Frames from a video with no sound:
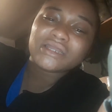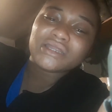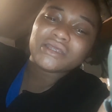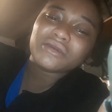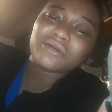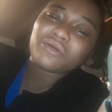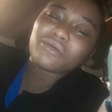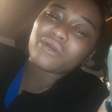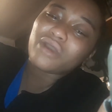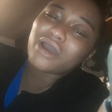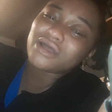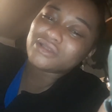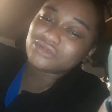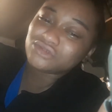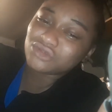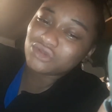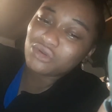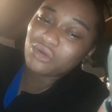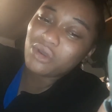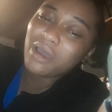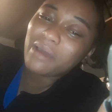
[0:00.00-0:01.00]
name
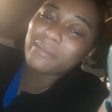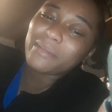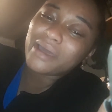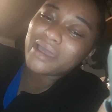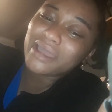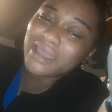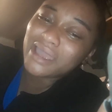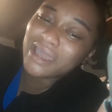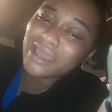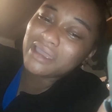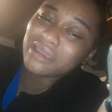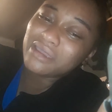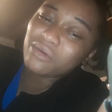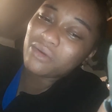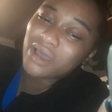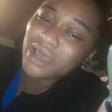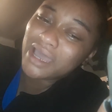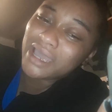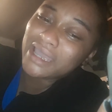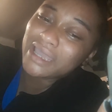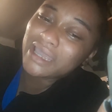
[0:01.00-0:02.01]
Quantu Amaye.
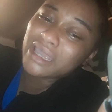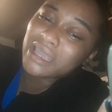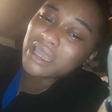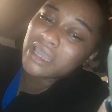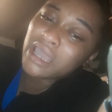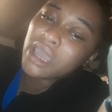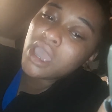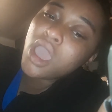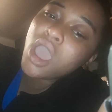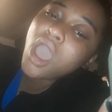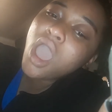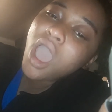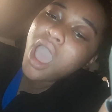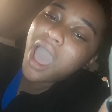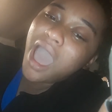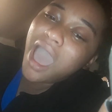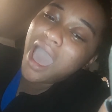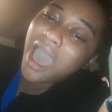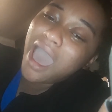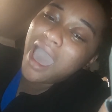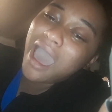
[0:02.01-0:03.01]
Why?
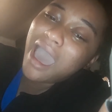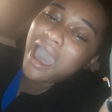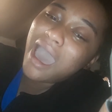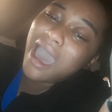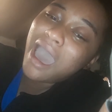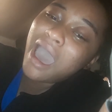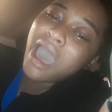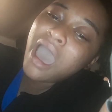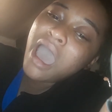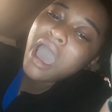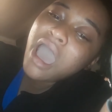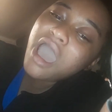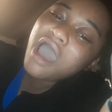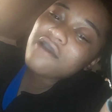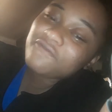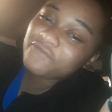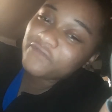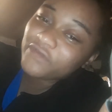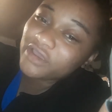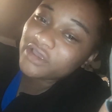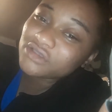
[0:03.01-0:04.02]
Ah, I
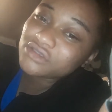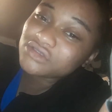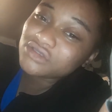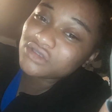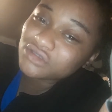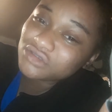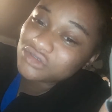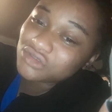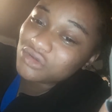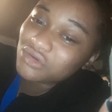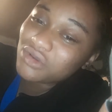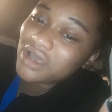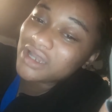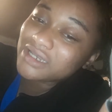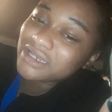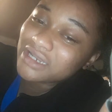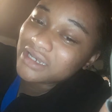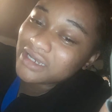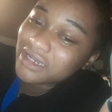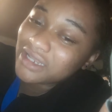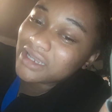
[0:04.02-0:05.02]
face so what
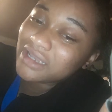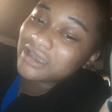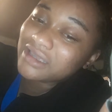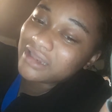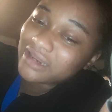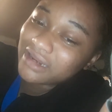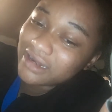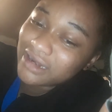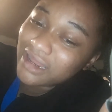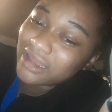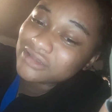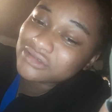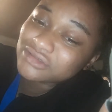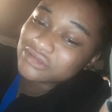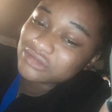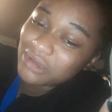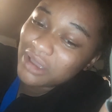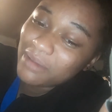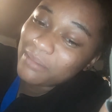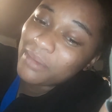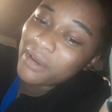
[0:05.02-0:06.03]
the nickel and
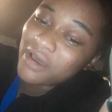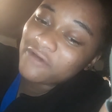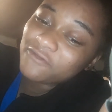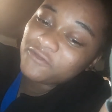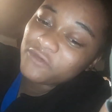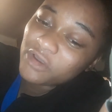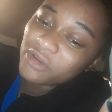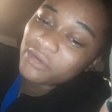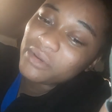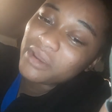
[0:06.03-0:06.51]
swab for